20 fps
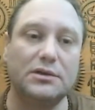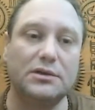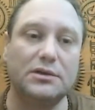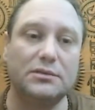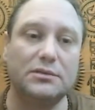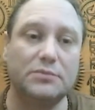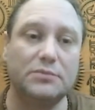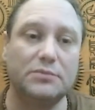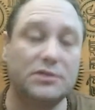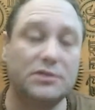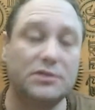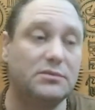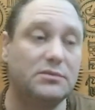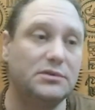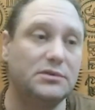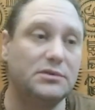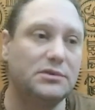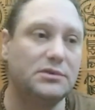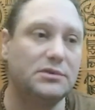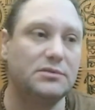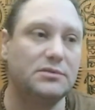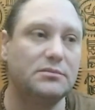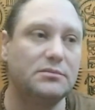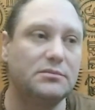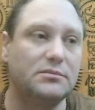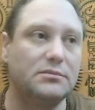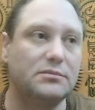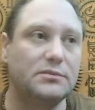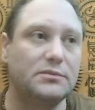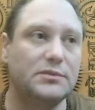but
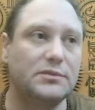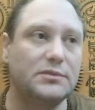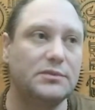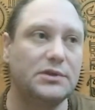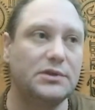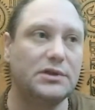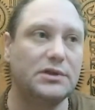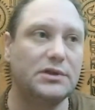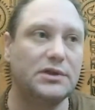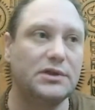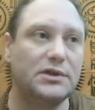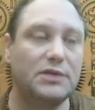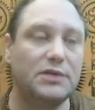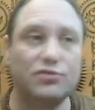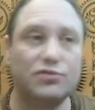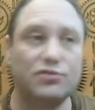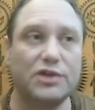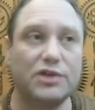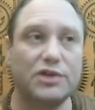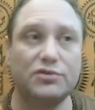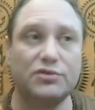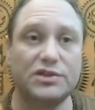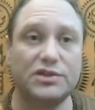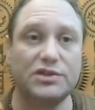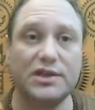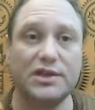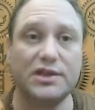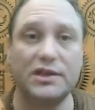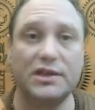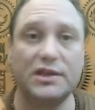I'm trying to
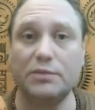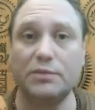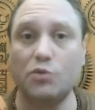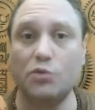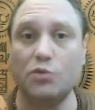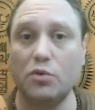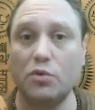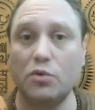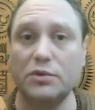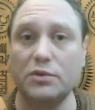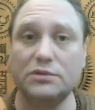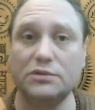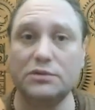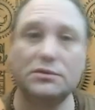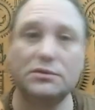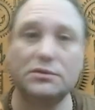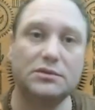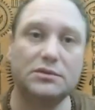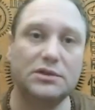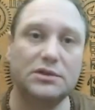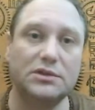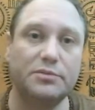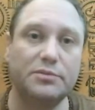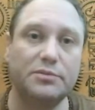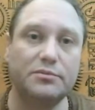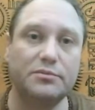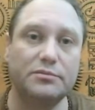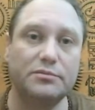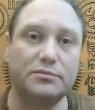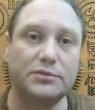stay in the moment, in the
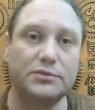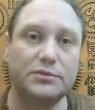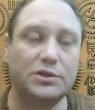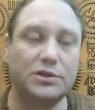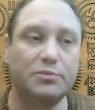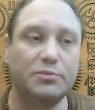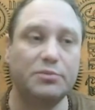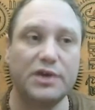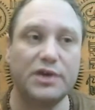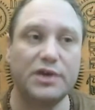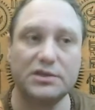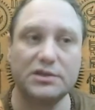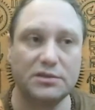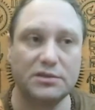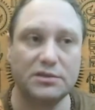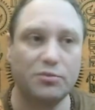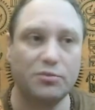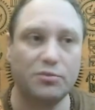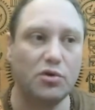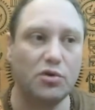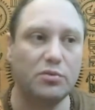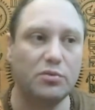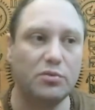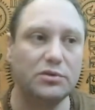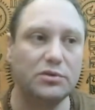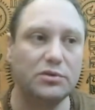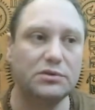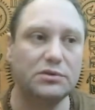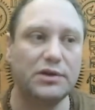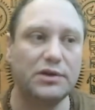present
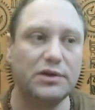moment.